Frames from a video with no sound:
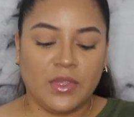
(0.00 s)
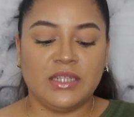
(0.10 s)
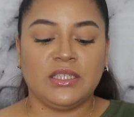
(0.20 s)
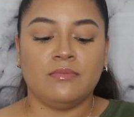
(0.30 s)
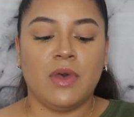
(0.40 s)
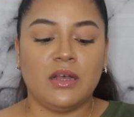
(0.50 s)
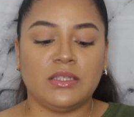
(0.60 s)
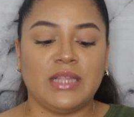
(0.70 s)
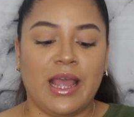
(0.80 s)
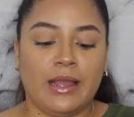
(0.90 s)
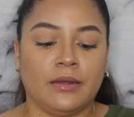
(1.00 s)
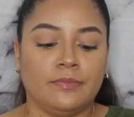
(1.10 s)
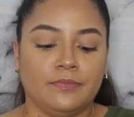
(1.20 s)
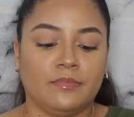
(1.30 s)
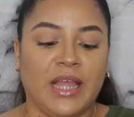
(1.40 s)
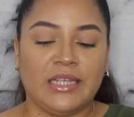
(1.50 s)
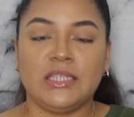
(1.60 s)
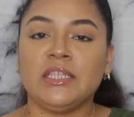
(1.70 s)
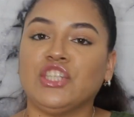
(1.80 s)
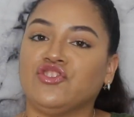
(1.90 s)
It smells like
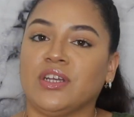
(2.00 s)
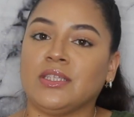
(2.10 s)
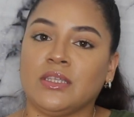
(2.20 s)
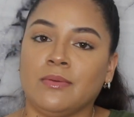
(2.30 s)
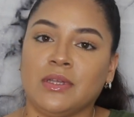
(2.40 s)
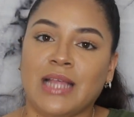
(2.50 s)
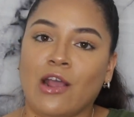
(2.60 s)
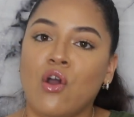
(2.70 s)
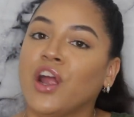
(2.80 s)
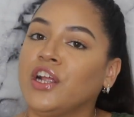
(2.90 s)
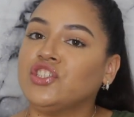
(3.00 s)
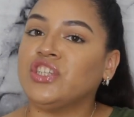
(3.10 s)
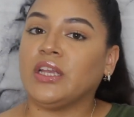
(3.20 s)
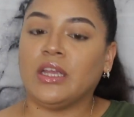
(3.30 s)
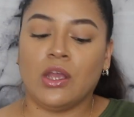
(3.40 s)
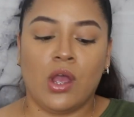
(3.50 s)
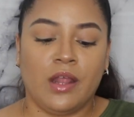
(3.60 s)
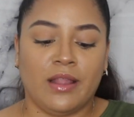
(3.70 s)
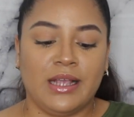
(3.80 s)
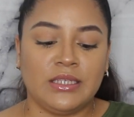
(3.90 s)
citrus. It smells like orangey
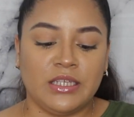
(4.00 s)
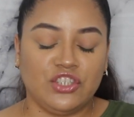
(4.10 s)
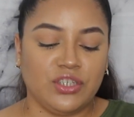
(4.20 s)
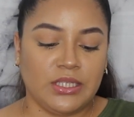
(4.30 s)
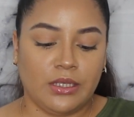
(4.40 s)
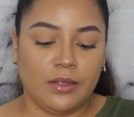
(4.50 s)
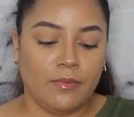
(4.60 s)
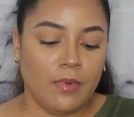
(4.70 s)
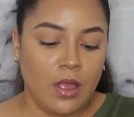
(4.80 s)
and like citrusy.